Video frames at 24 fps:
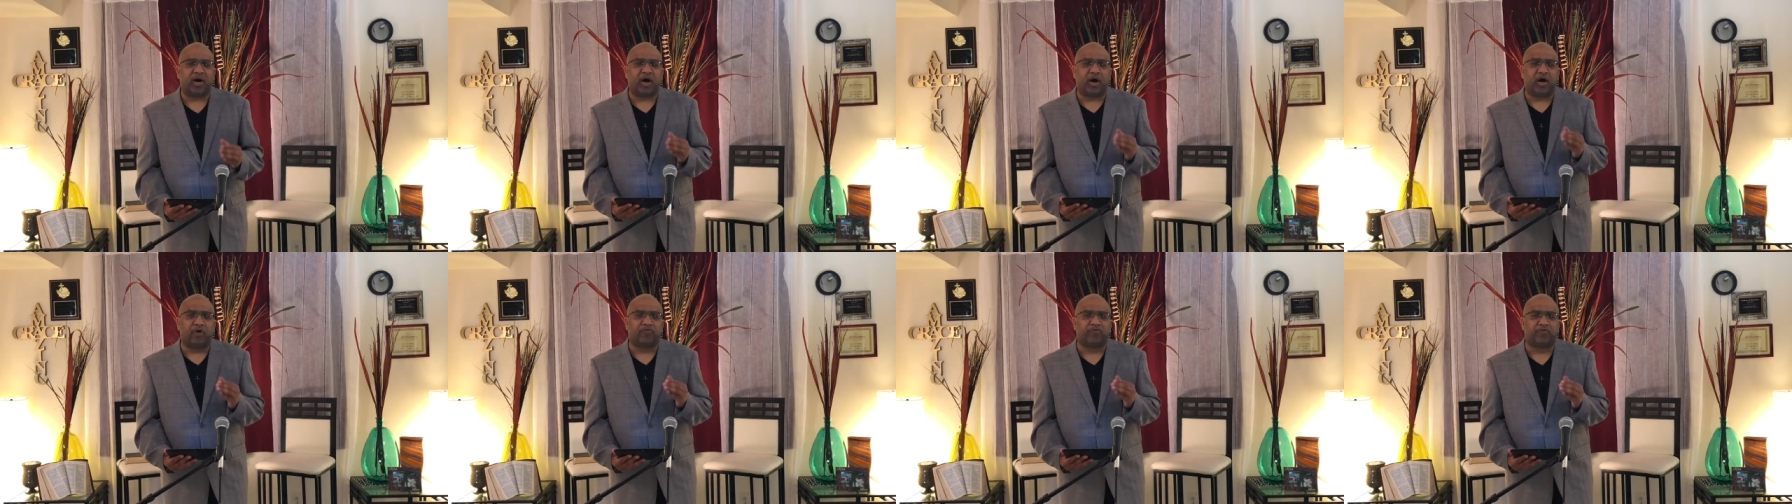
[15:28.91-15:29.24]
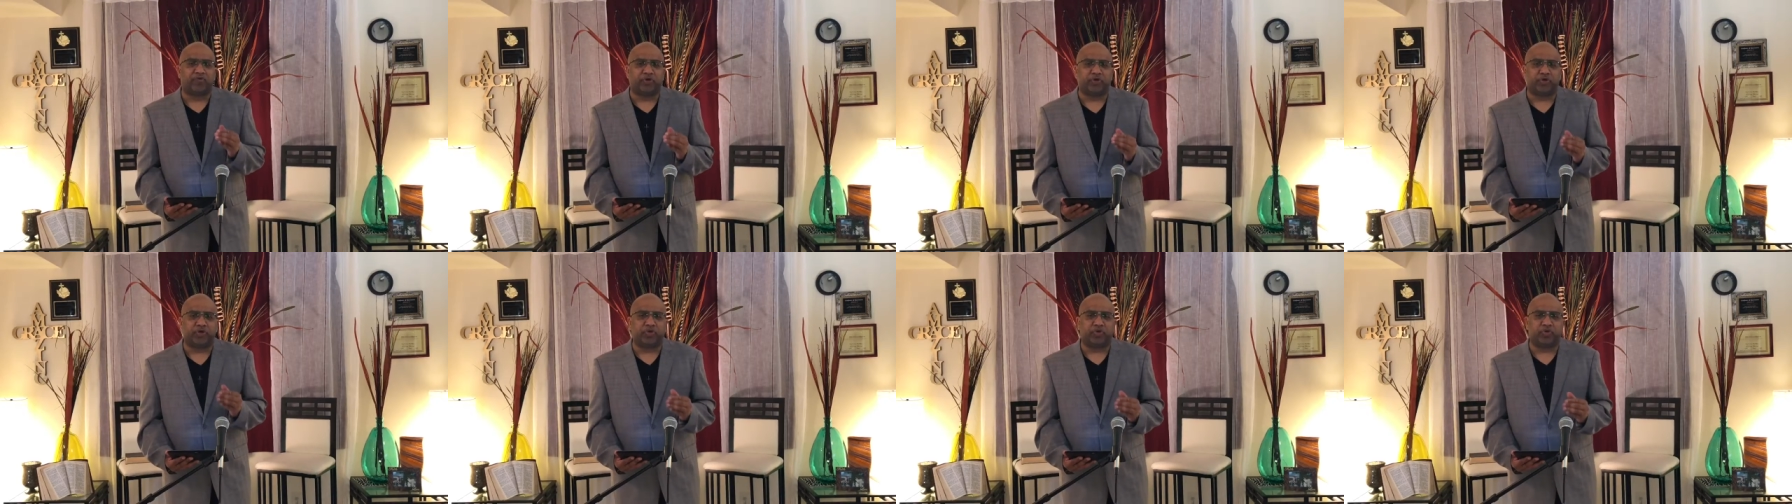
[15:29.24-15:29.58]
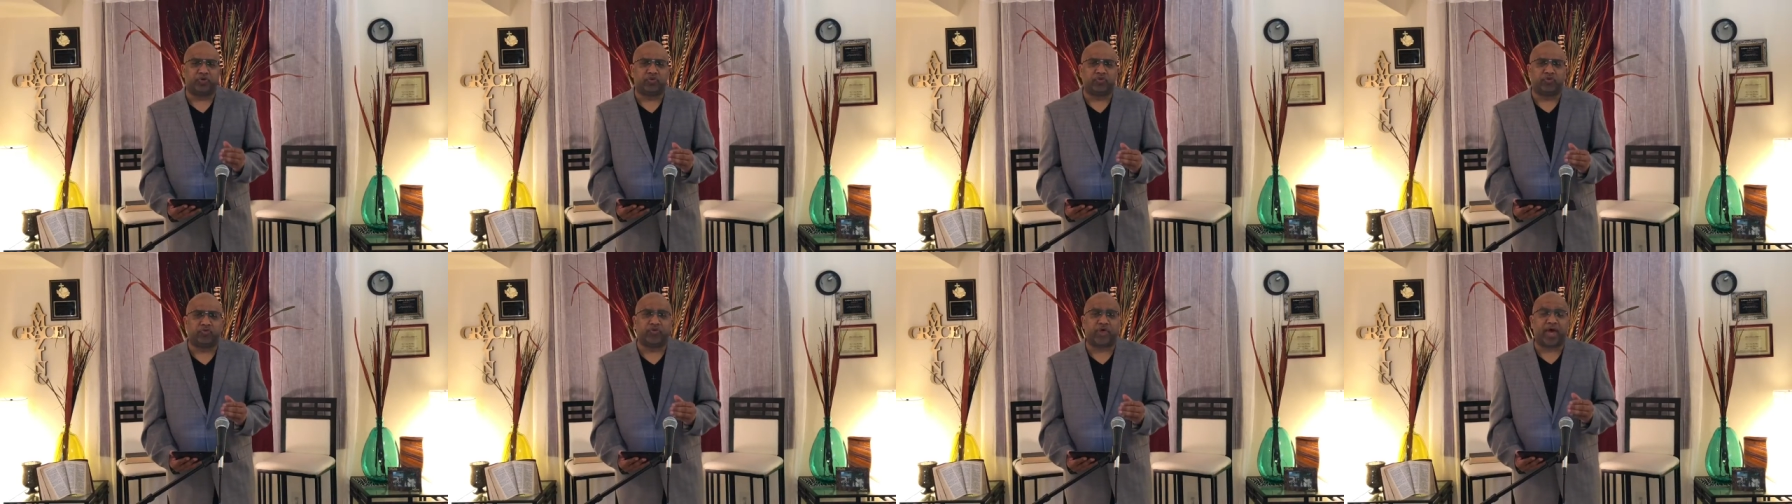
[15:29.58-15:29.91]
of
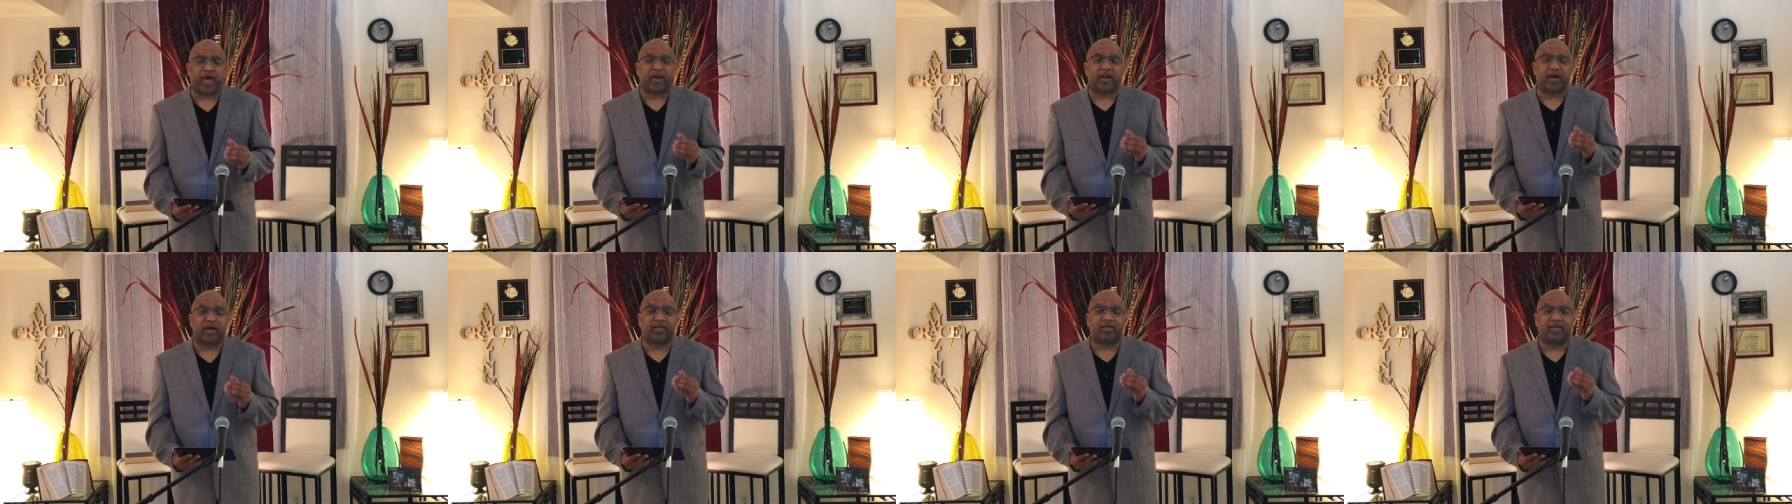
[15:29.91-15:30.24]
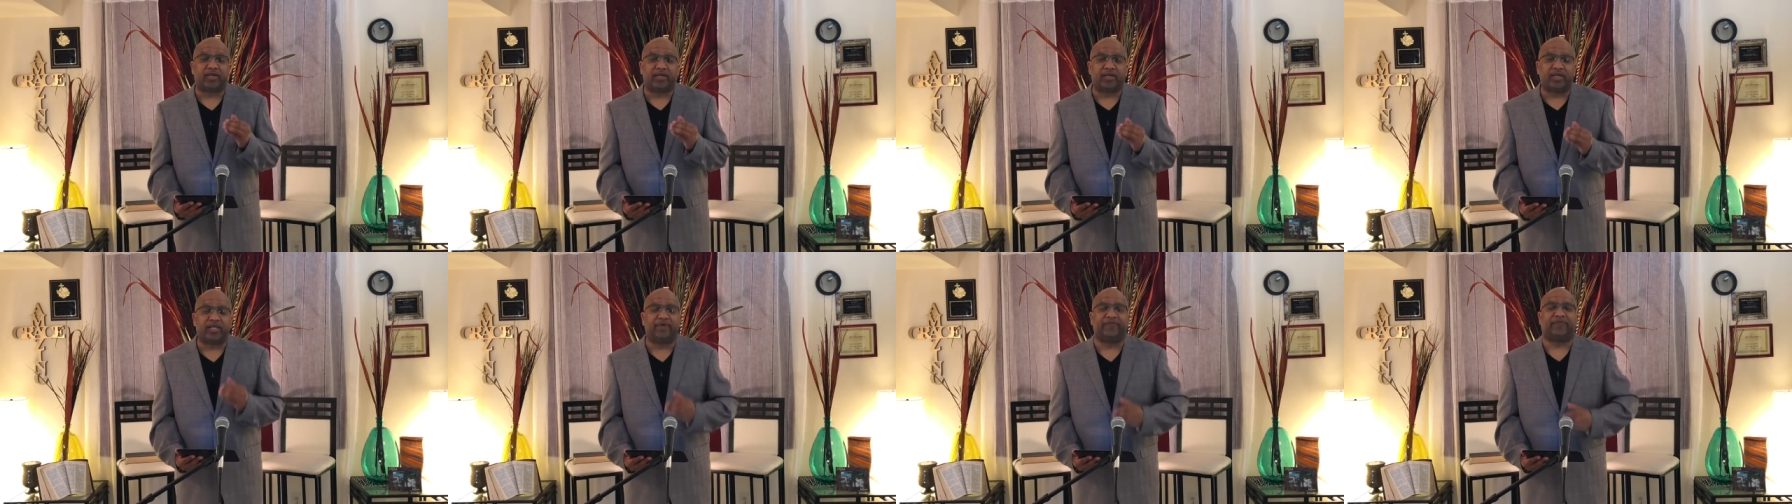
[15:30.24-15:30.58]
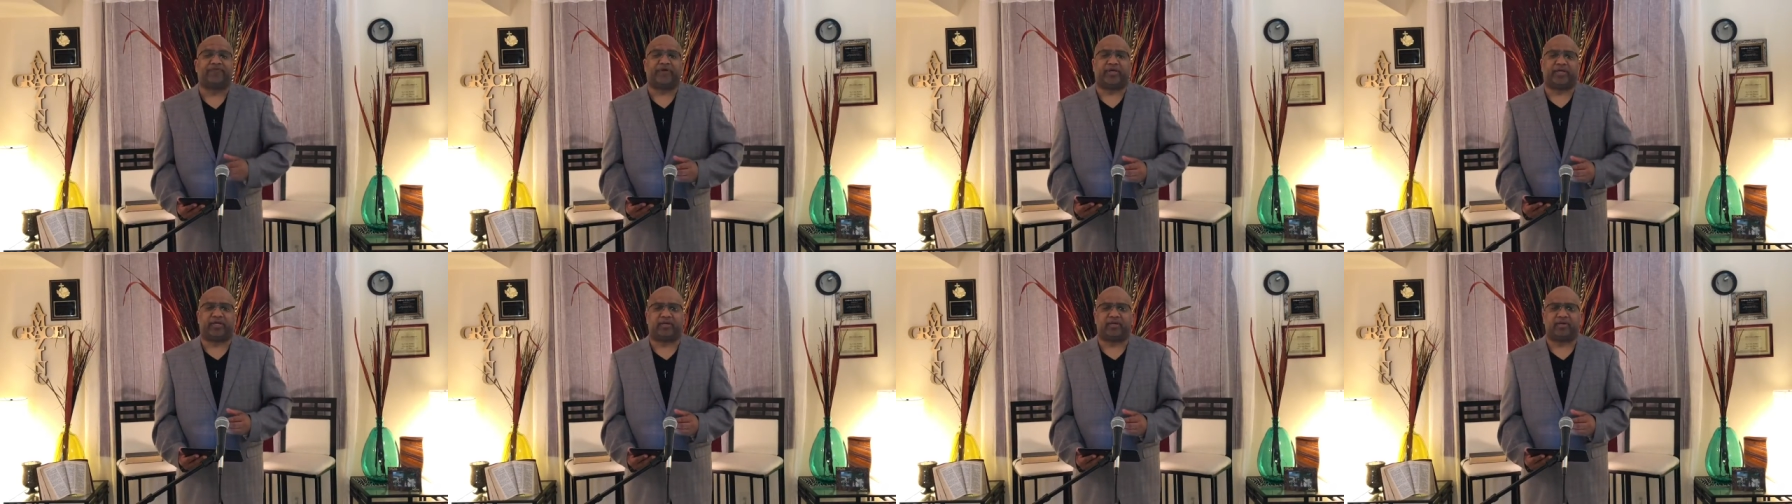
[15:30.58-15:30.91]
you that are
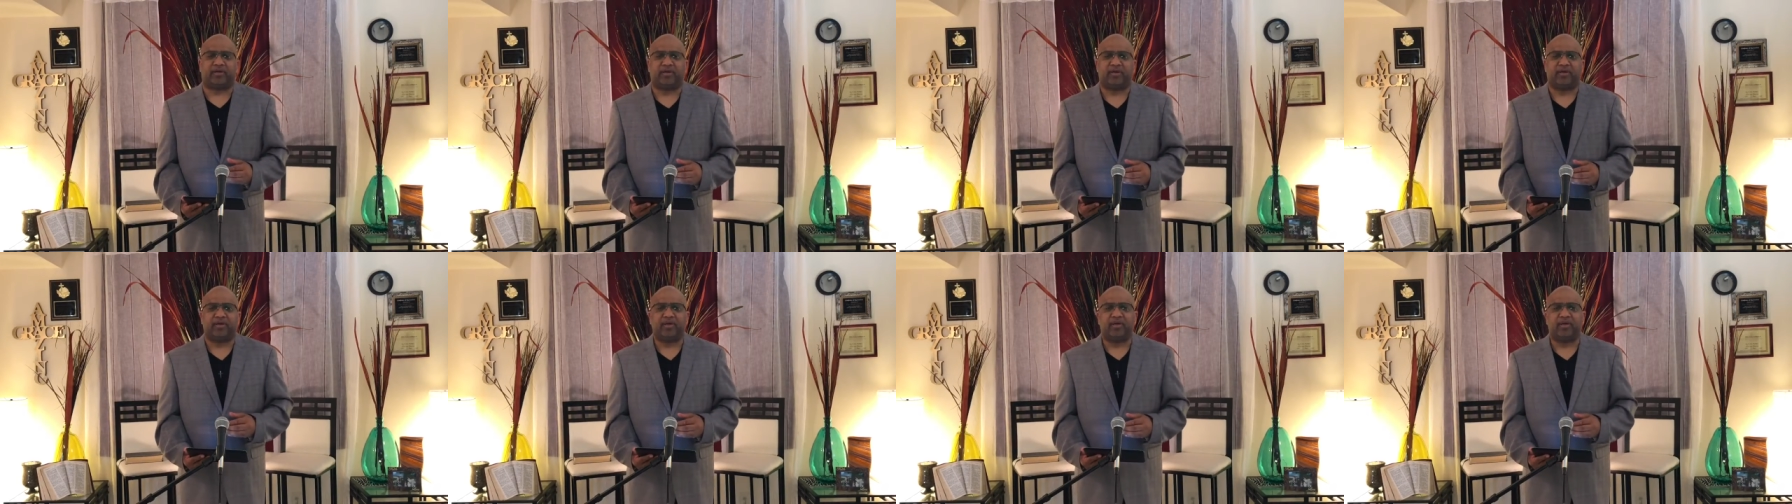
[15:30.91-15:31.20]
living